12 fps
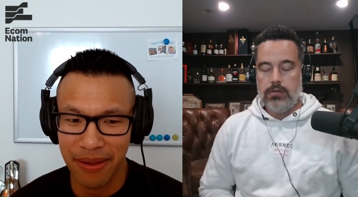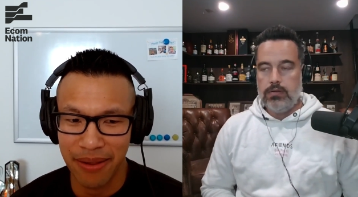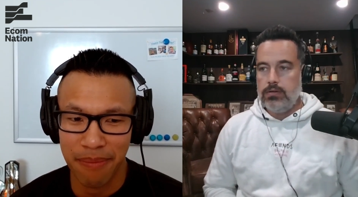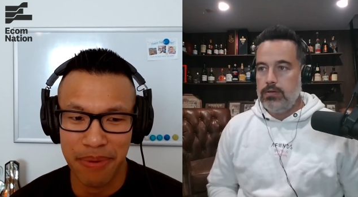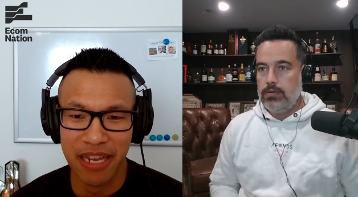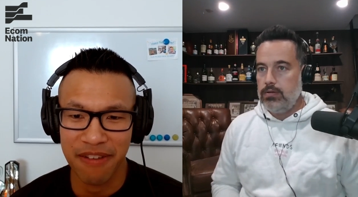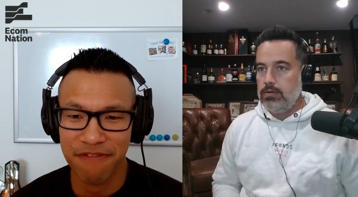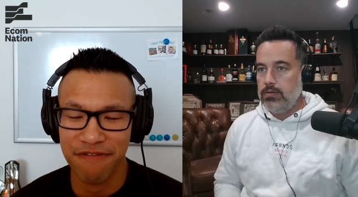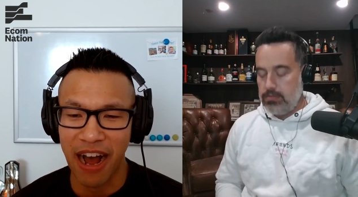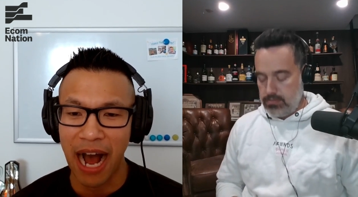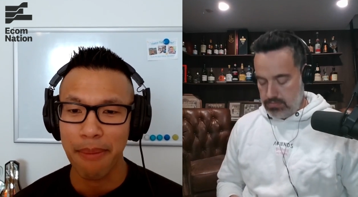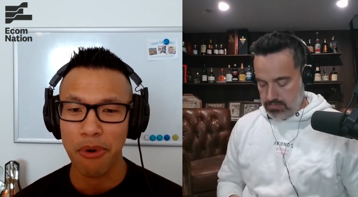Speaker 1: They're being
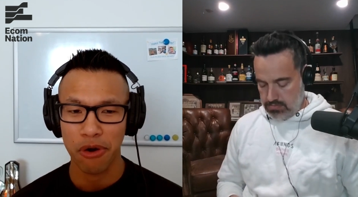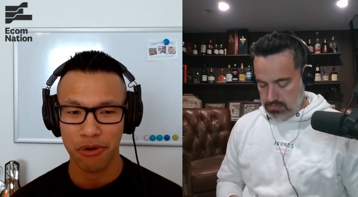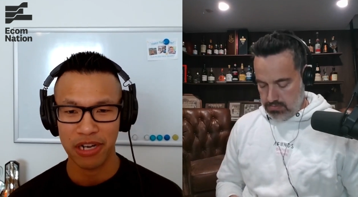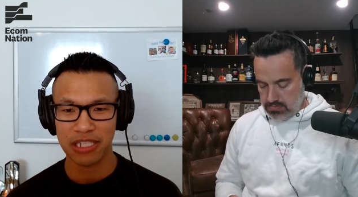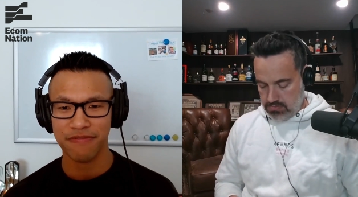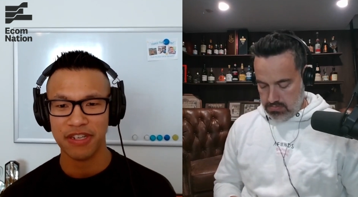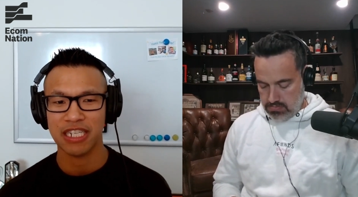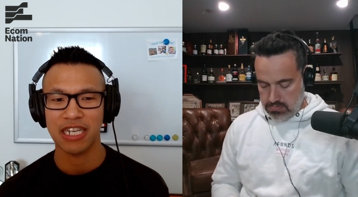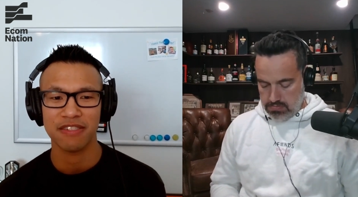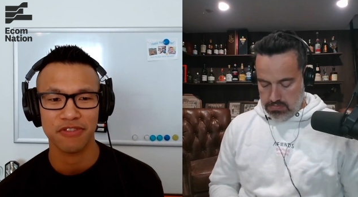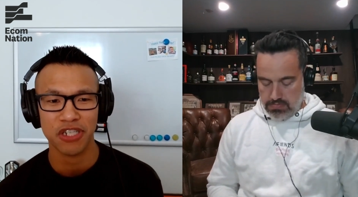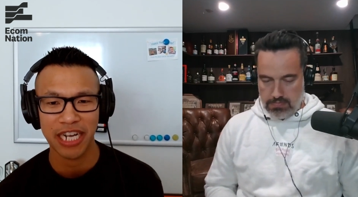far more aggressive in
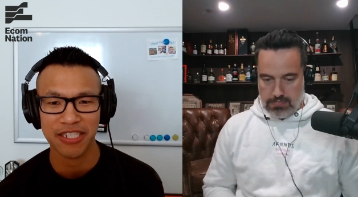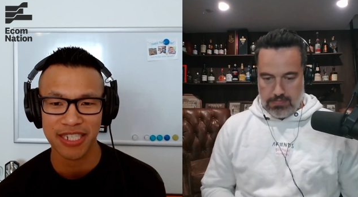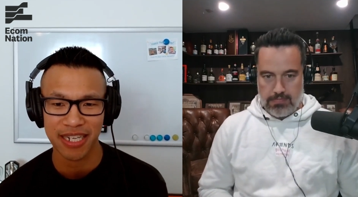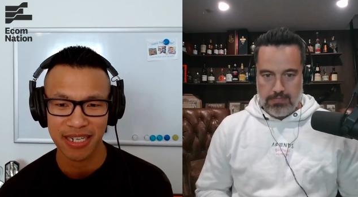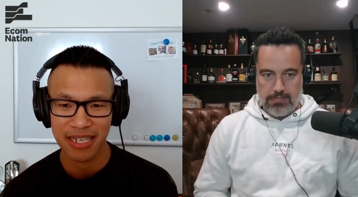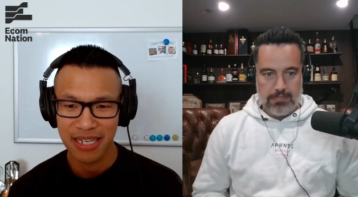terms of chasing